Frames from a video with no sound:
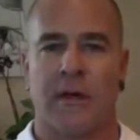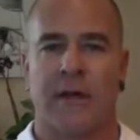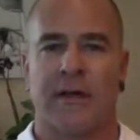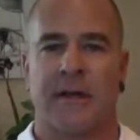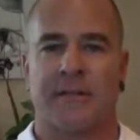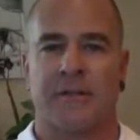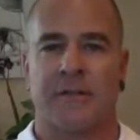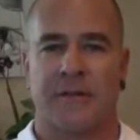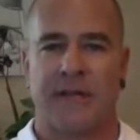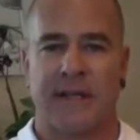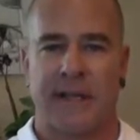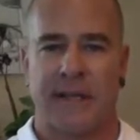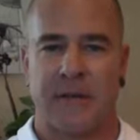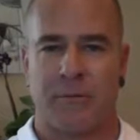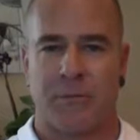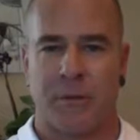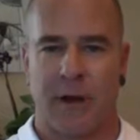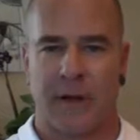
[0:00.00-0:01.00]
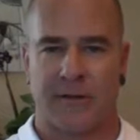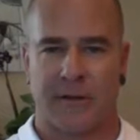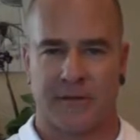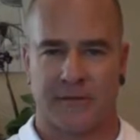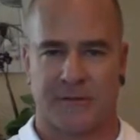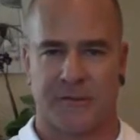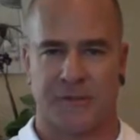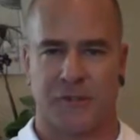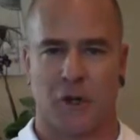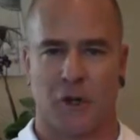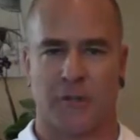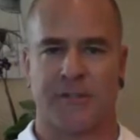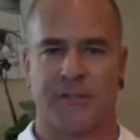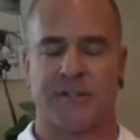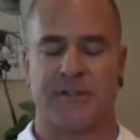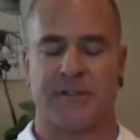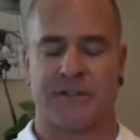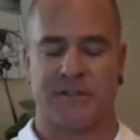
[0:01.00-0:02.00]
And so the in-breath kind of starts
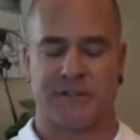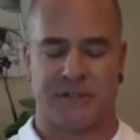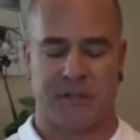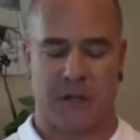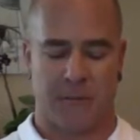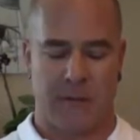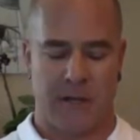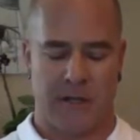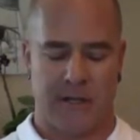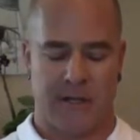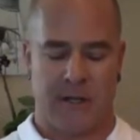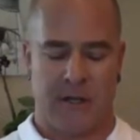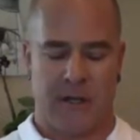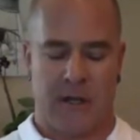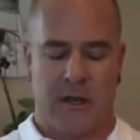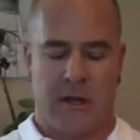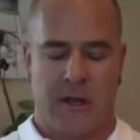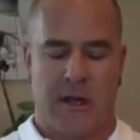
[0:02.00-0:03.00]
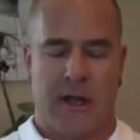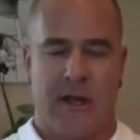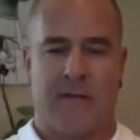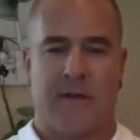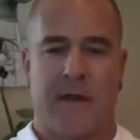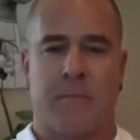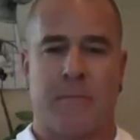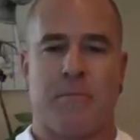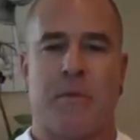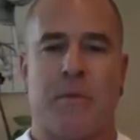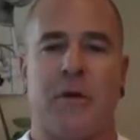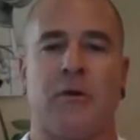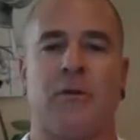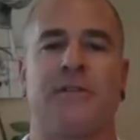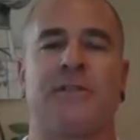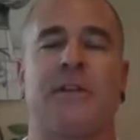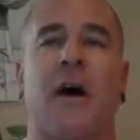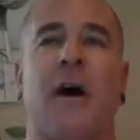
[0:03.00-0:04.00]
in the stomach and then
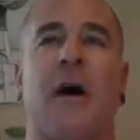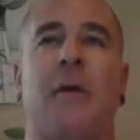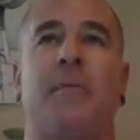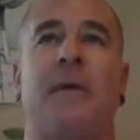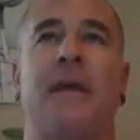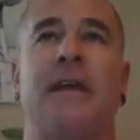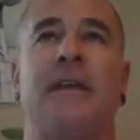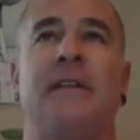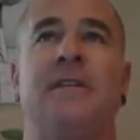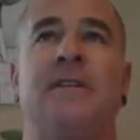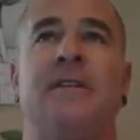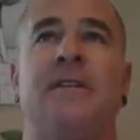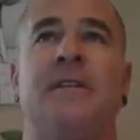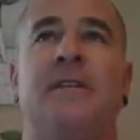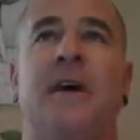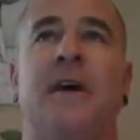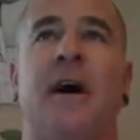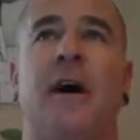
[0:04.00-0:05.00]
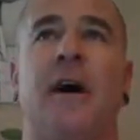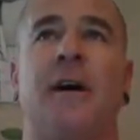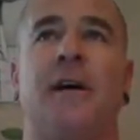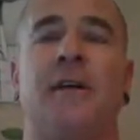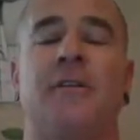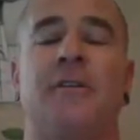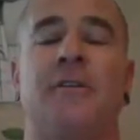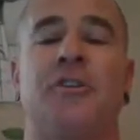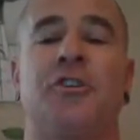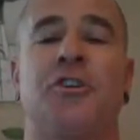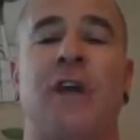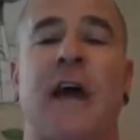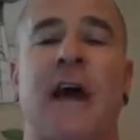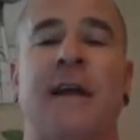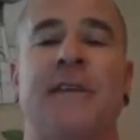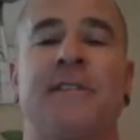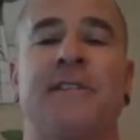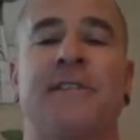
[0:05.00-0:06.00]
builds up into the
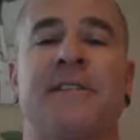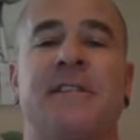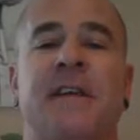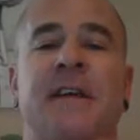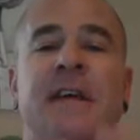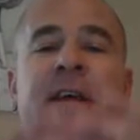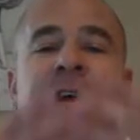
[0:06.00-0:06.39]
chest,